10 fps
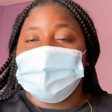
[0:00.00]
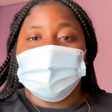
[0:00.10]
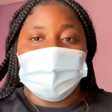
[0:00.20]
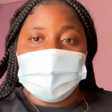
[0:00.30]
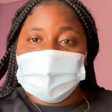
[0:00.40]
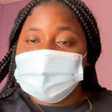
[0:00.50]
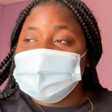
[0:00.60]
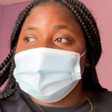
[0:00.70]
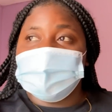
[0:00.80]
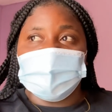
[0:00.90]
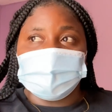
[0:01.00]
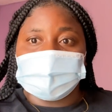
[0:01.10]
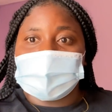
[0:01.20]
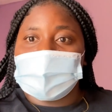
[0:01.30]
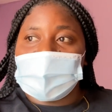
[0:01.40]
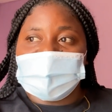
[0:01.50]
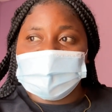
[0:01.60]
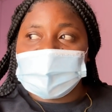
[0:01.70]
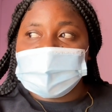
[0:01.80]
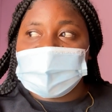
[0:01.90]
the business page ready as me
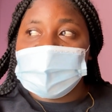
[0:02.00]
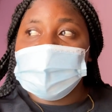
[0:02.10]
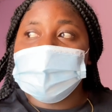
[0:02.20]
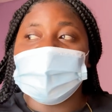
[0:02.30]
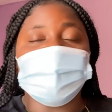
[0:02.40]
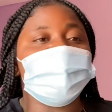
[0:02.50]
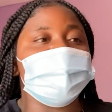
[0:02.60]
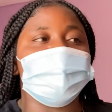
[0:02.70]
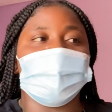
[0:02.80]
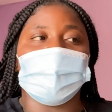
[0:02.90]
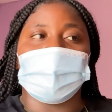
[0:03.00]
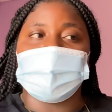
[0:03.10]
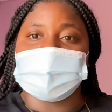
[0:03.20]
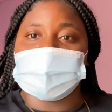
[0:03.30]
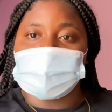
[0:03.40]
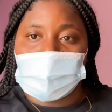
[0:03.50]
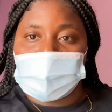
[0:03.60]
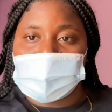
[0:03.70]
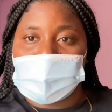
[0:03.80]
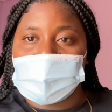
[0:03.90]
say, but me just not gonna put it out
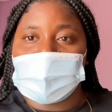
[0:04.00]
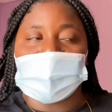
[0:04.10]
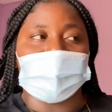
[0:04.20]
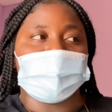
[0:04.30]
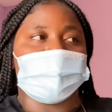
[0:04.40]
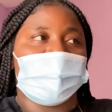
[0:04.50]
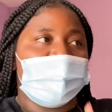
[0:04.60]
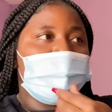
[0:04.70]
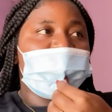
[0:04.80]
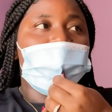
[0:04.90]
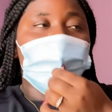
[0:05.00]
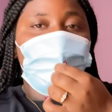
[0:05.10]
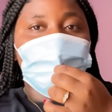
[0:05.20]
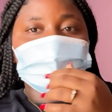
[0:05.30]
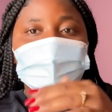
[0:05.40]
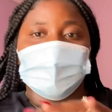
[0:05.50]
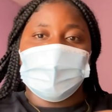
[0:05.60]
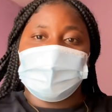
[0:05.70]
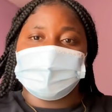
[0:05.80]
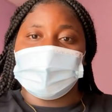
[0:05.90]
there because me I wait until me
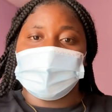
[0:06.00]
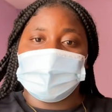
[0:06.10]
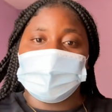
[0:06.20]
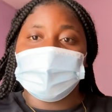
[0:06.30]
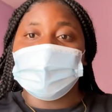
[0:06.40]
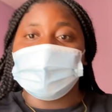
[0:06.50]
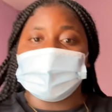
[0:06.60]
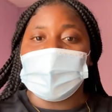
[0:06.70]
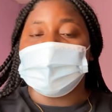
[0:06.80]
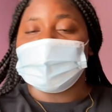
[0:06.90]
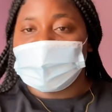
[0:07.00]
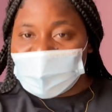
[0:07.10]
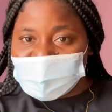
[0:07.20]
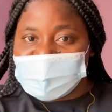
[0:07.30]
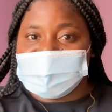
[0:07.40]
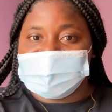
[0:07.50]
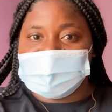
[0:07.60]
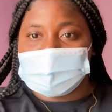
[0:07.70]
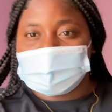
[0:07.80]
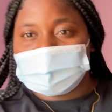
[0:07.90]
have the product them on it.
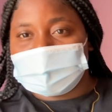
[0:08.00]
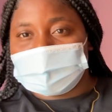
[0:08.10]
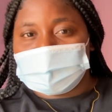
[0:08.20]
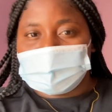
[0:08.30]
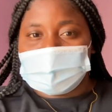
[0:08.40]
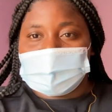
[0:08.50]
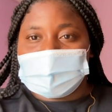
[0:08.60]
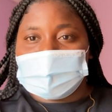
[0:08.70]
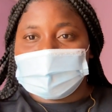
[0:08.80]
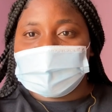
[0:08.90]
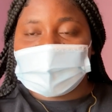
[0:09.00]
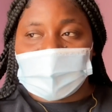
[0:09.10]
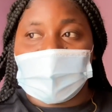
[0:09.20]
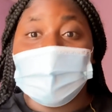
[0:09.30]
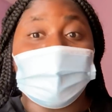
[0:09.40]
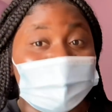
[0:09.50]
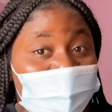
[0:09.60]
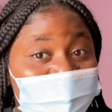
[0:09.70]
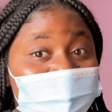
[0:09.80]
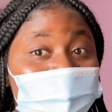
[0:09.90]
So yeah, but me
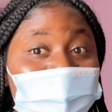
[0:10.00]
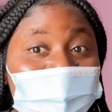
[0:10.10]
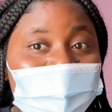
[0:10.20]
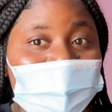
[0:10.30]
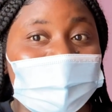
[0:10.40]
have the product them